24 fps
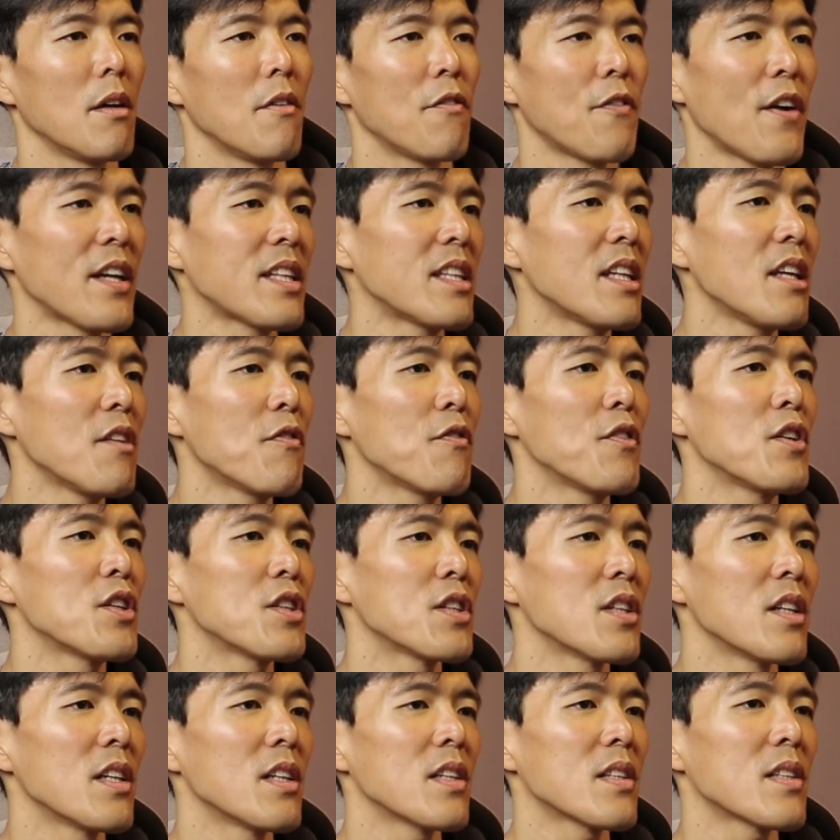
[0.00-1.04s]
Fatty
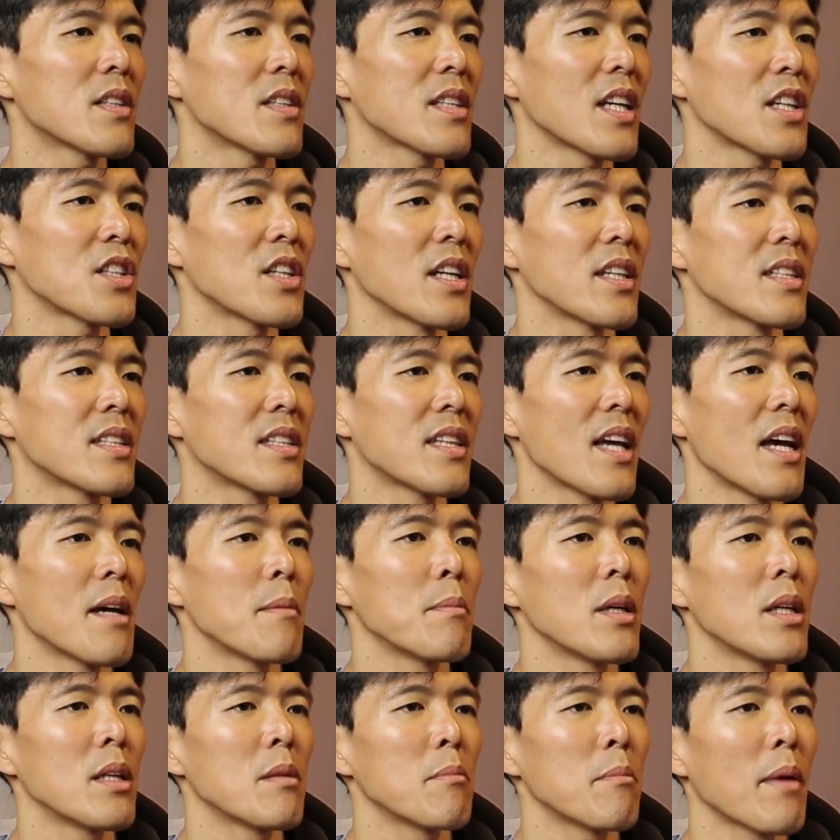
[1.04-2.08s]
fishes such as
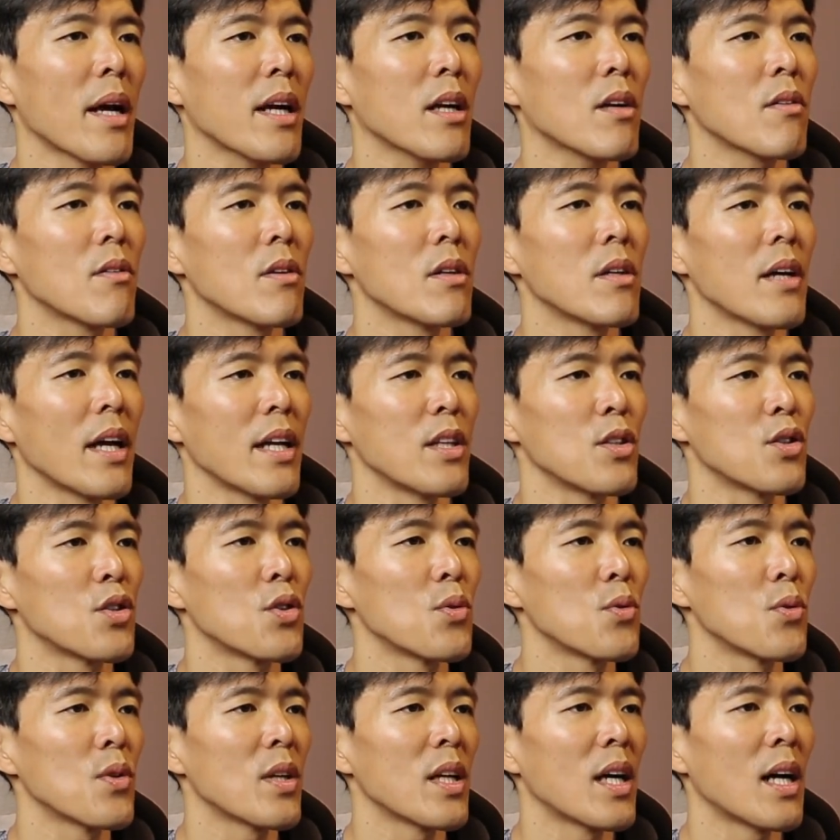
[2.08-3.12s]
salmon, mackerel, and
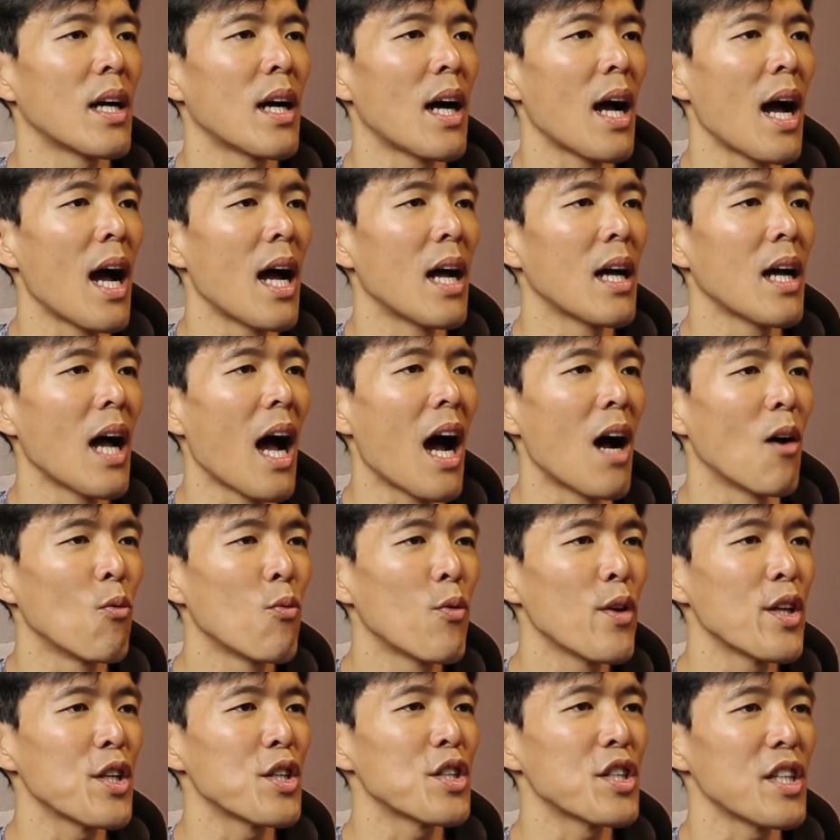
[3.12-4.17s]
tuna are
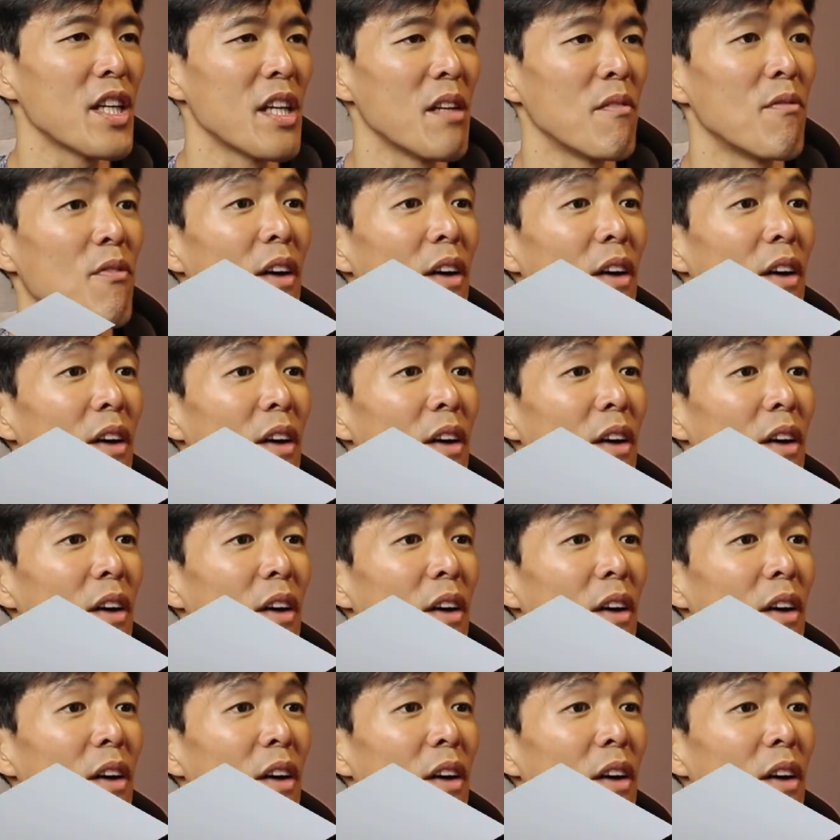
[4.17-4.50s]
rich in